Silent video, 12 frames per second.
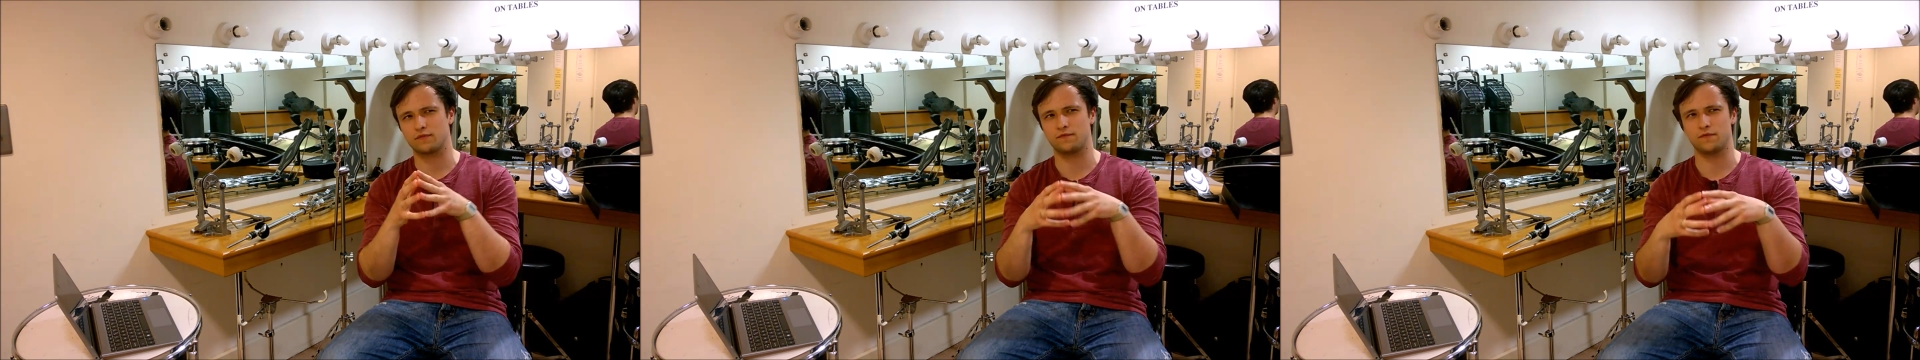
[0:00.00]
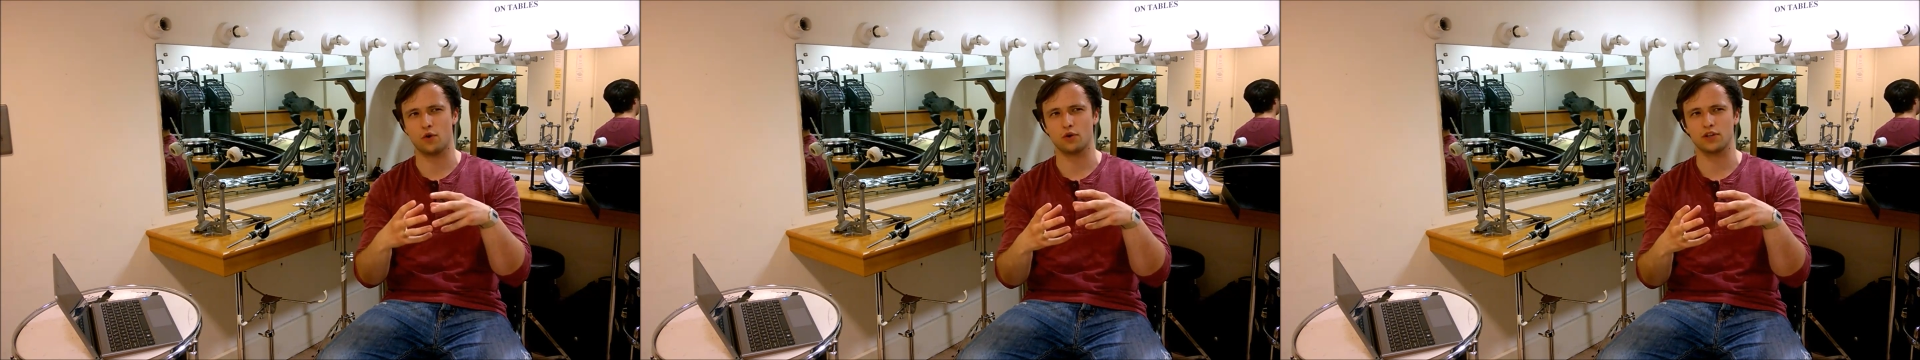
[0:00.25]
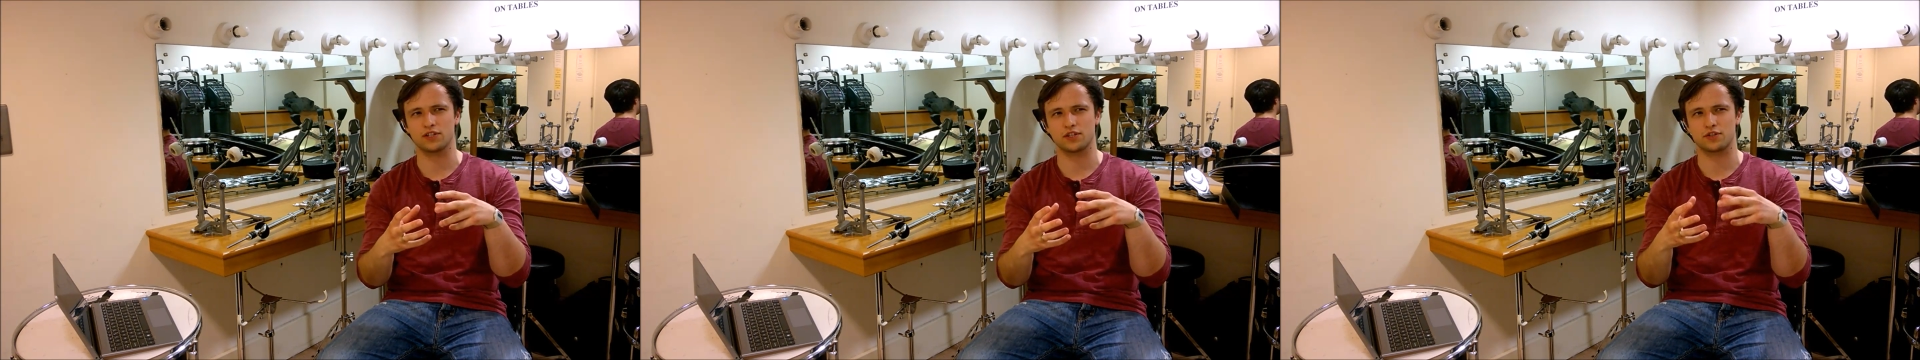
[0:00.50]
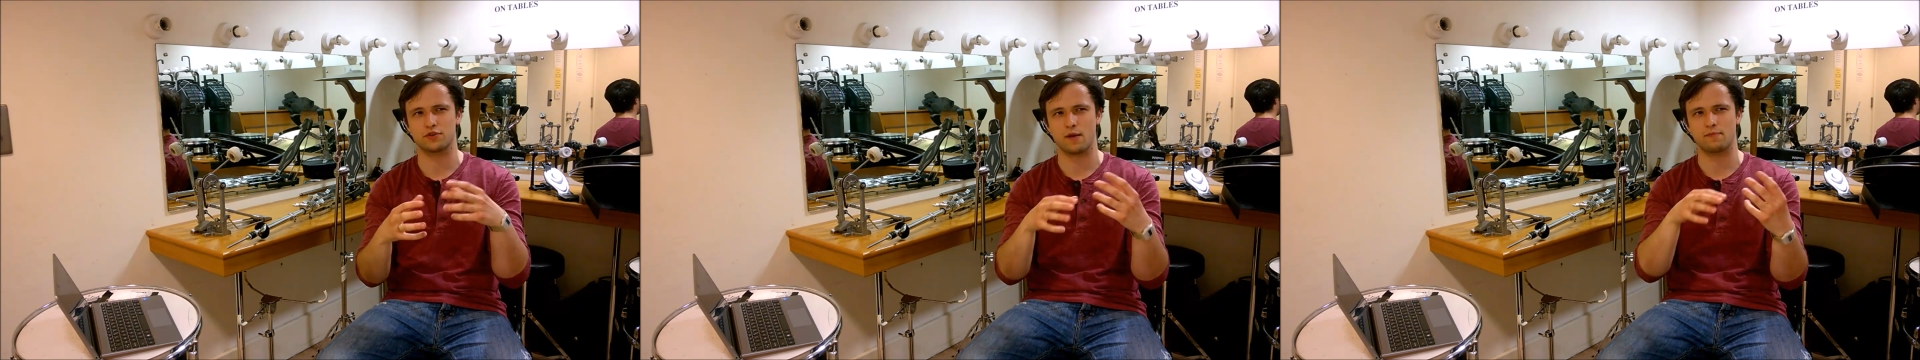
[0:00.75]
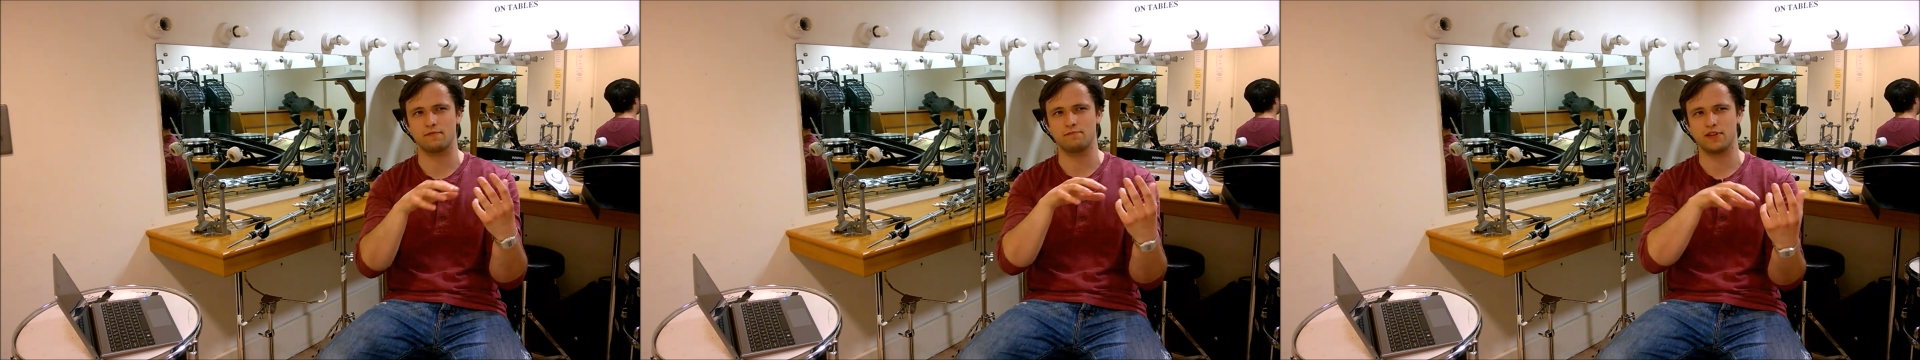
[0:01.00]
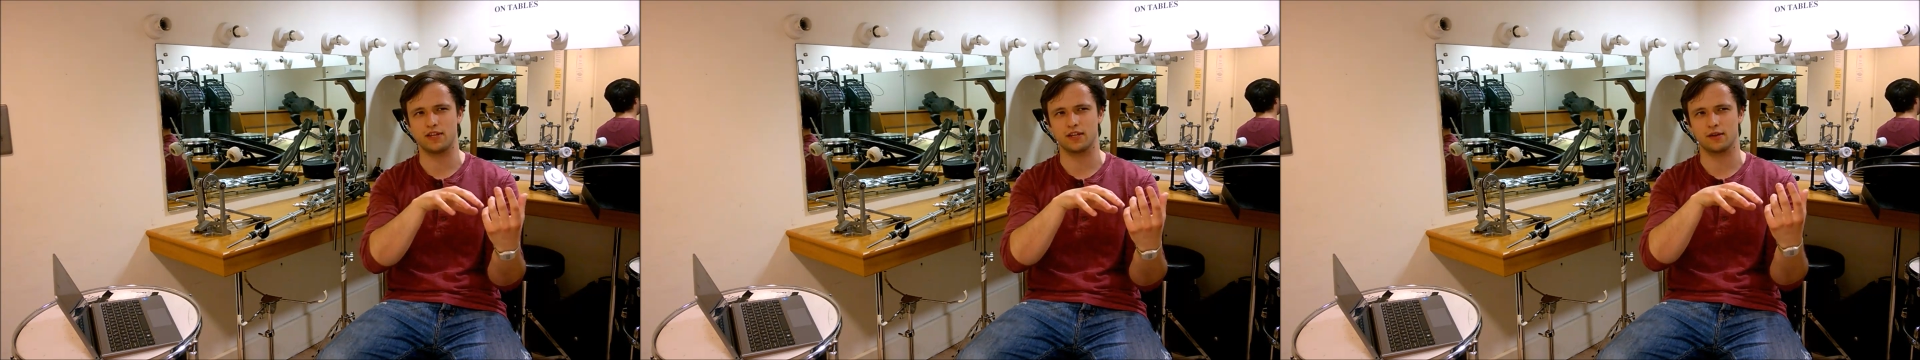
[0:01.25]
fall into the trap of
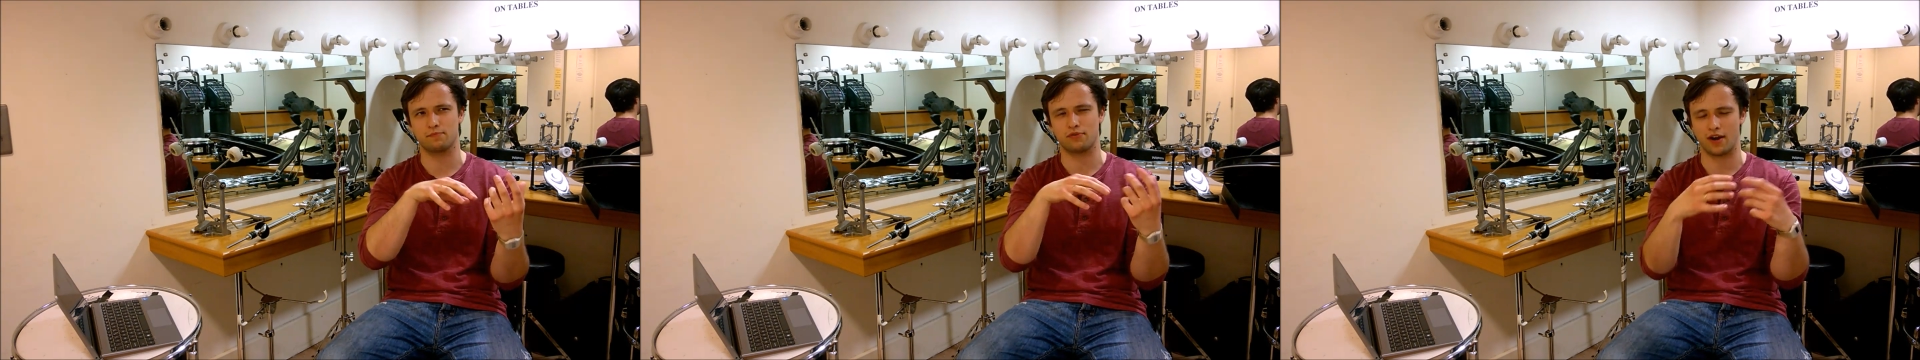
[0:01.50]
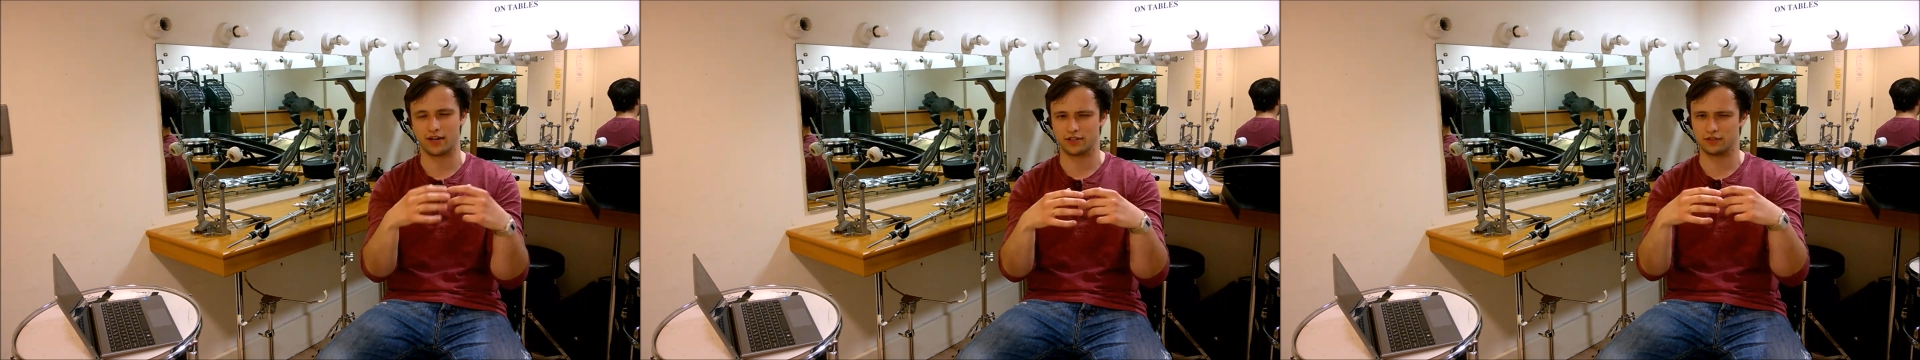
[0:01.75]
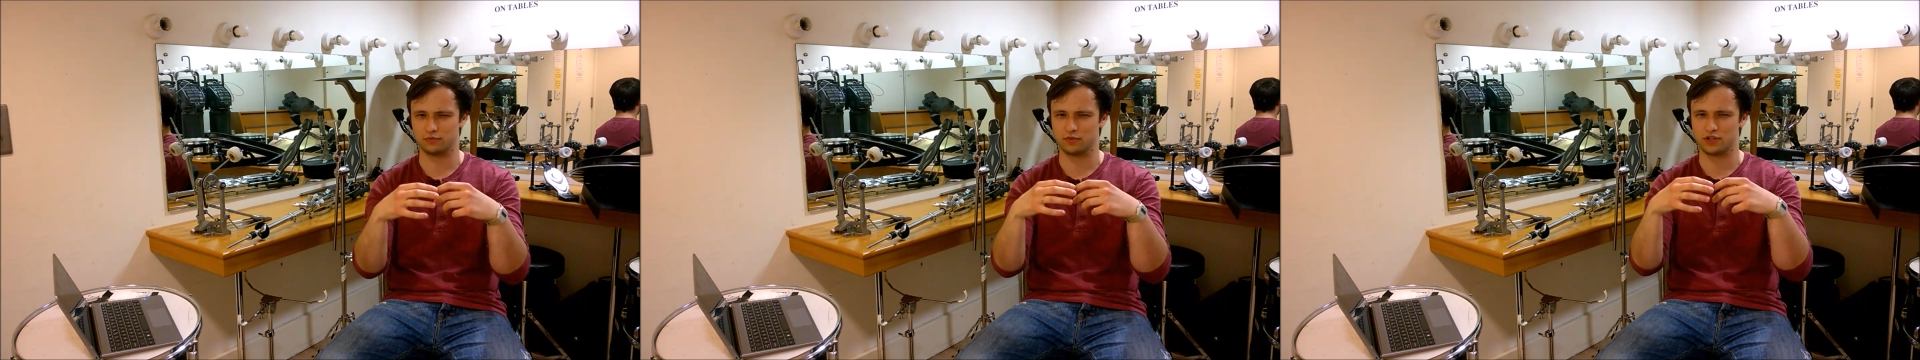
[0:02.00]
being a practical